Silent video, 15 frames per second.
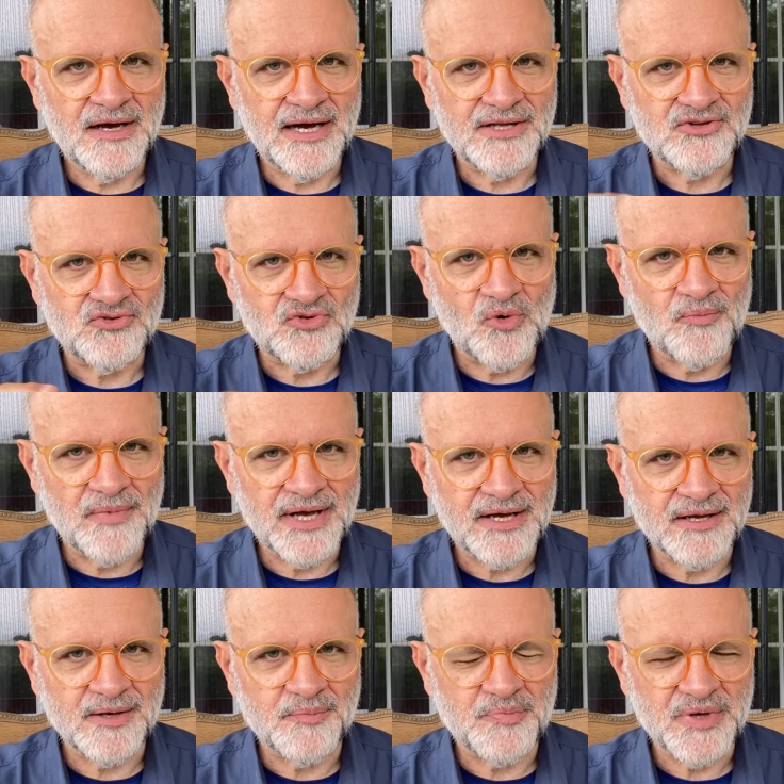and don't make
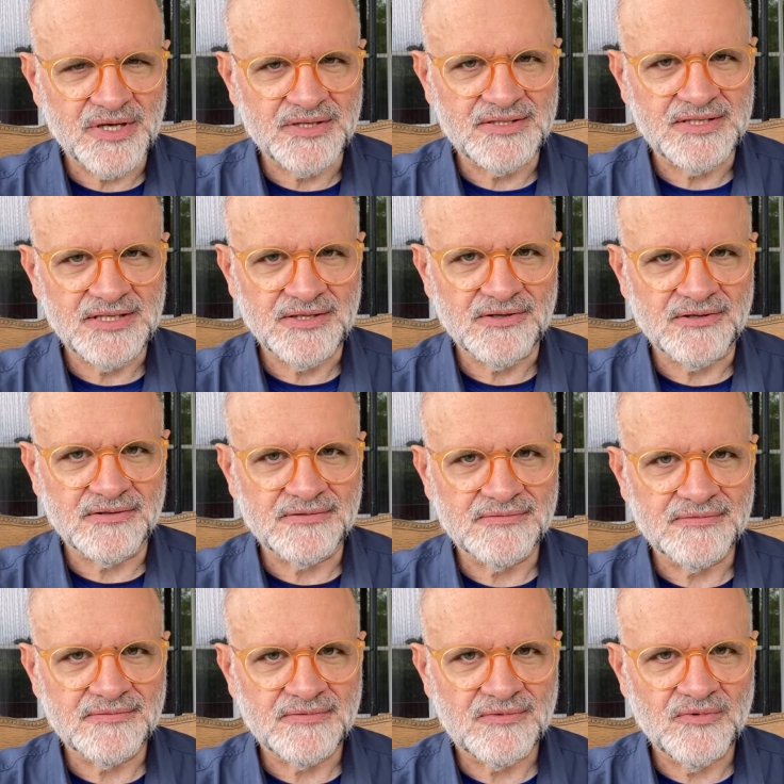it a big deal.
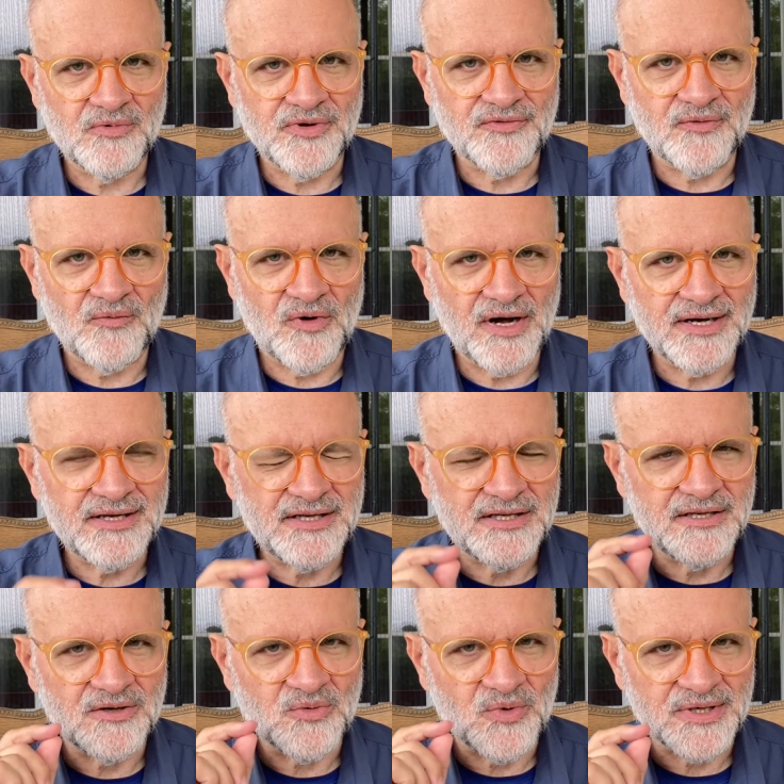We want to
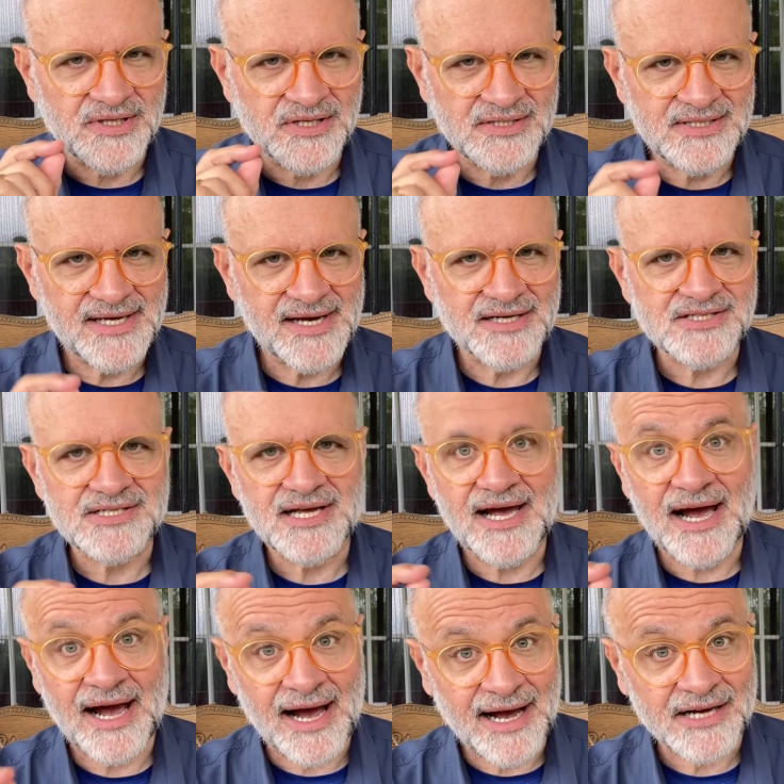hear what the text
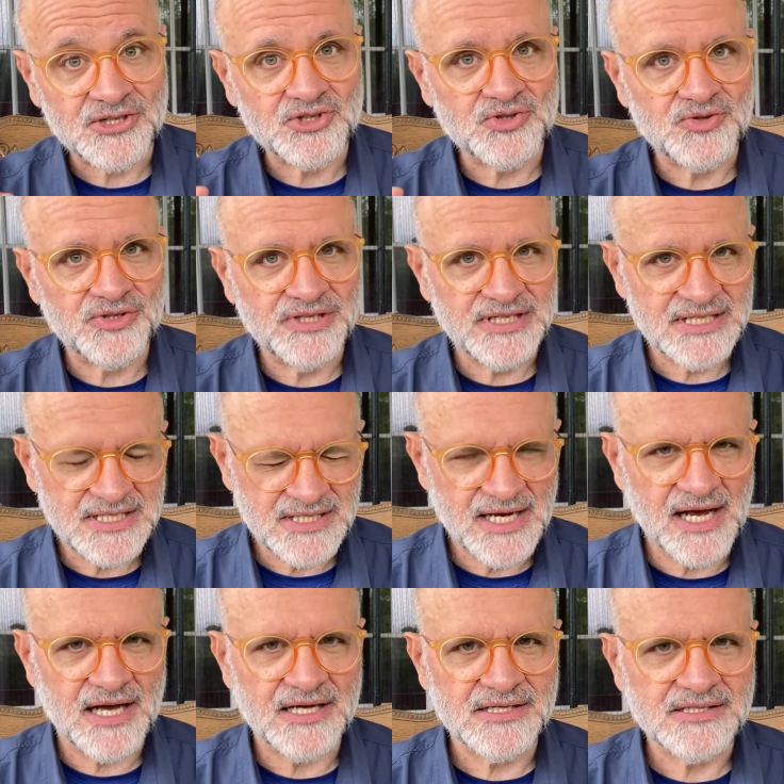actually
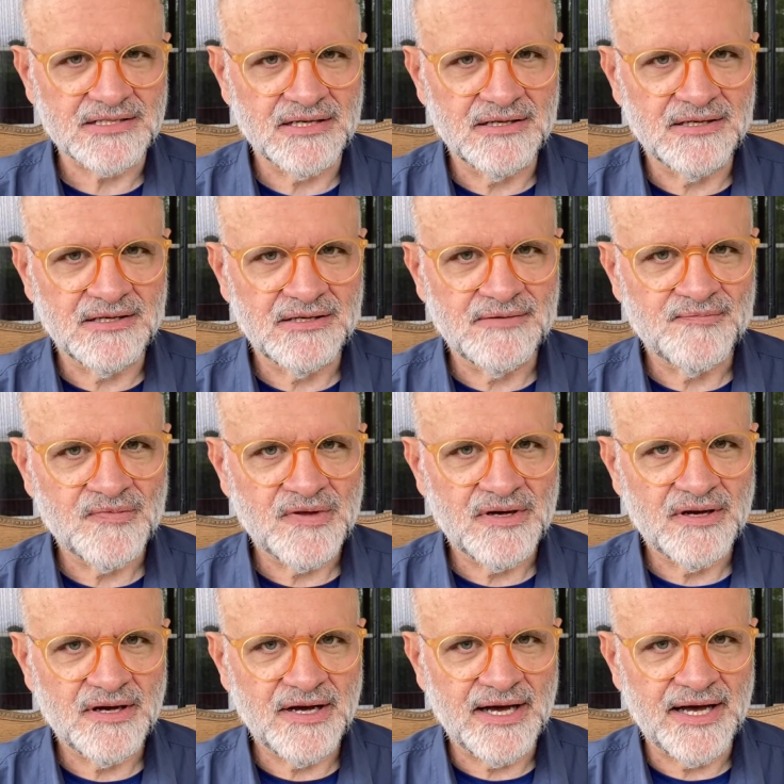says.
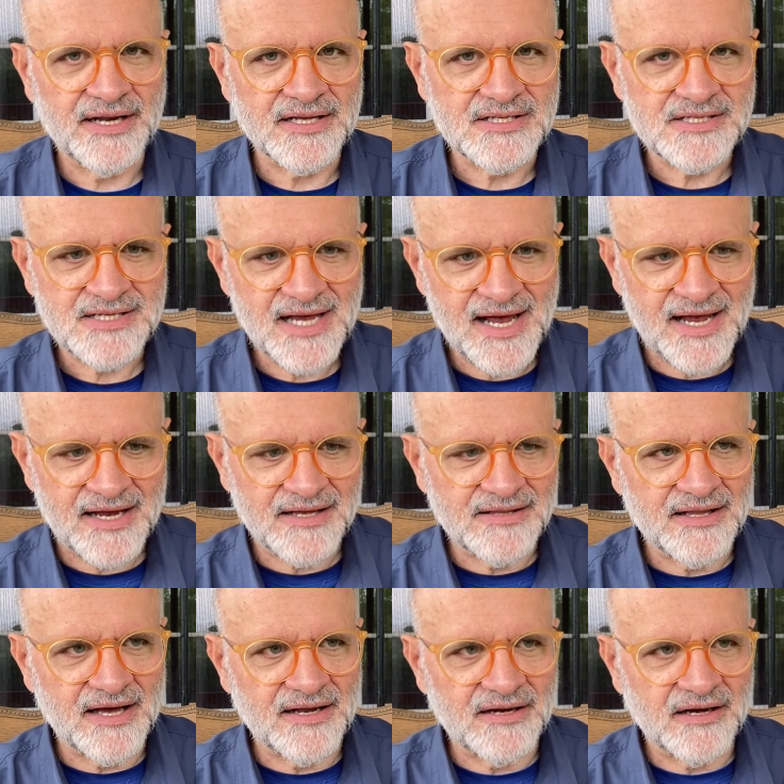And it's saying
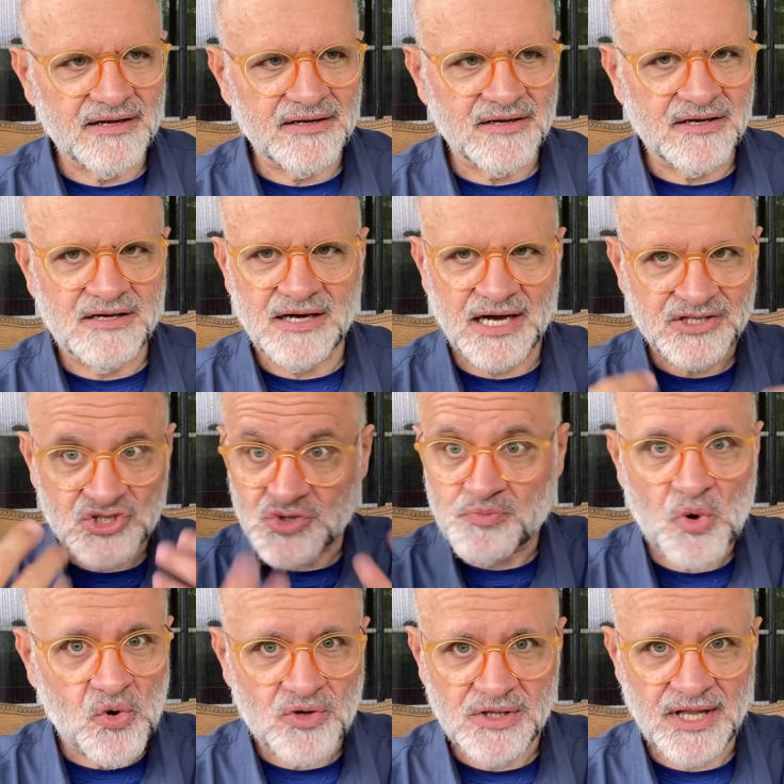that God
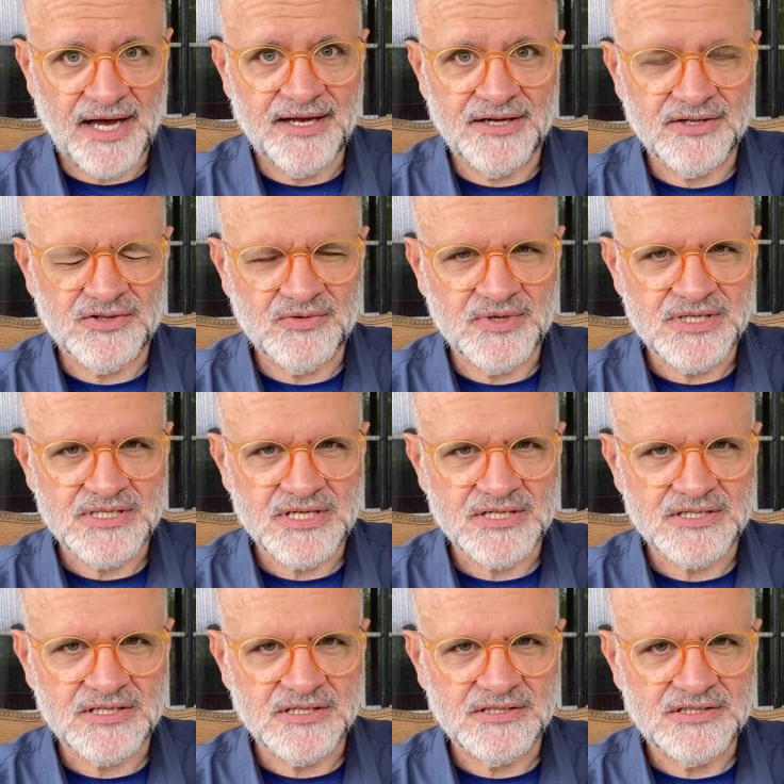spoke light into
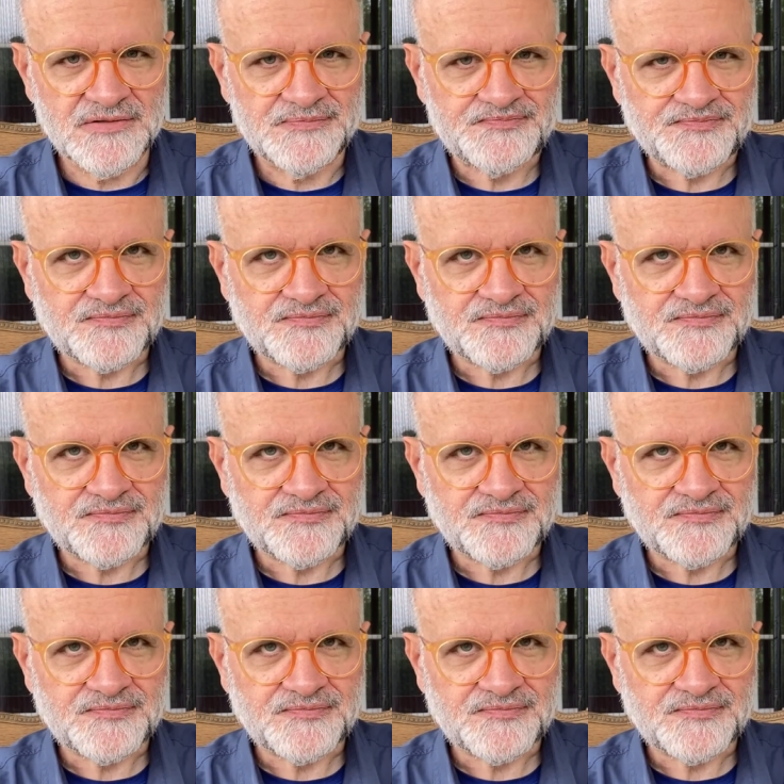existence,